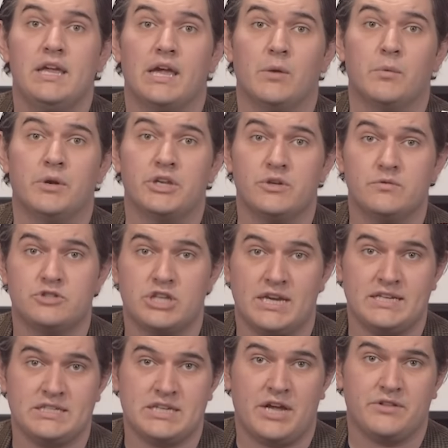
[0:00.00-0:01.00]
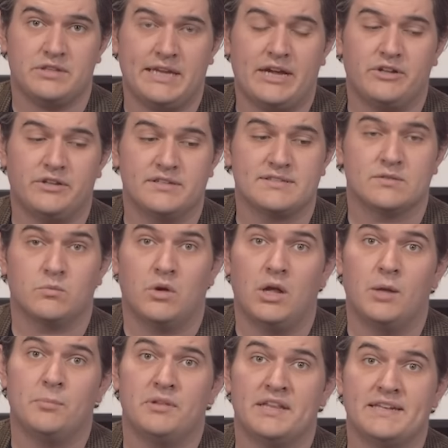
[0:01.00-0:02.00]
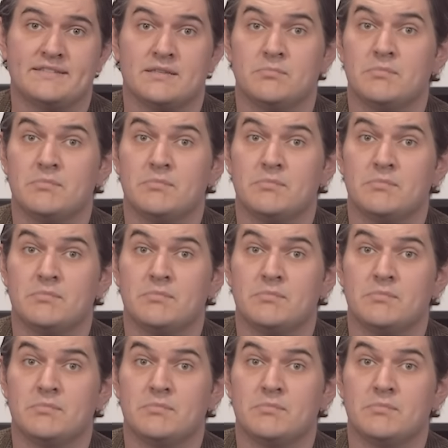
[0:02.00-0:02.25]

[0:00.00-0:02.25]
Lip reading: And when you change out the outlets and wall plates,